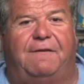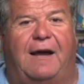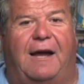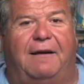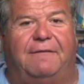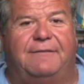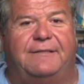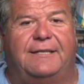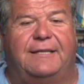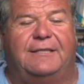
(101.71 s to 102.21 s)

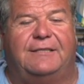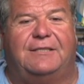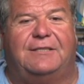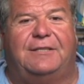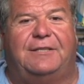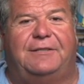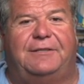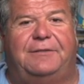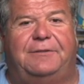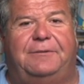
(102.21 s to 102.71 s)

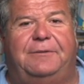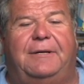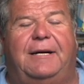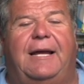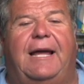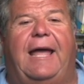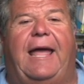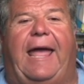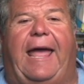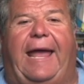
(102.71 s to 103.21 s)

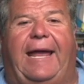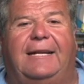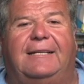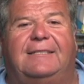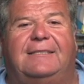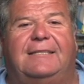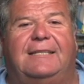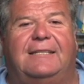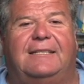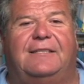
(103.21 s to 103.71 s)

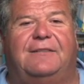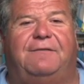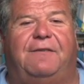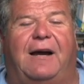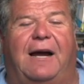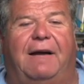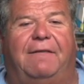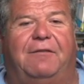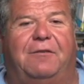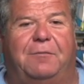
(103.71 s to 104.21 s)

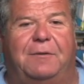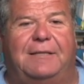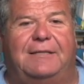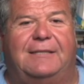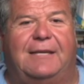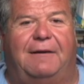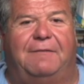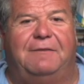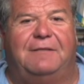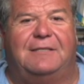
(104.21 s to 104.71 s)

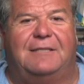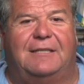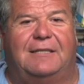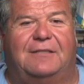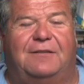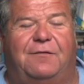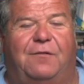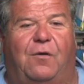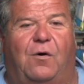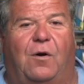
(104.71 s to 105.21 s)

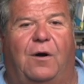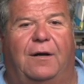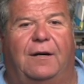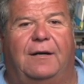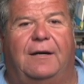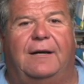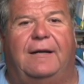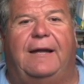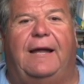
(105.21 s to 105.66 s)
562-865-3764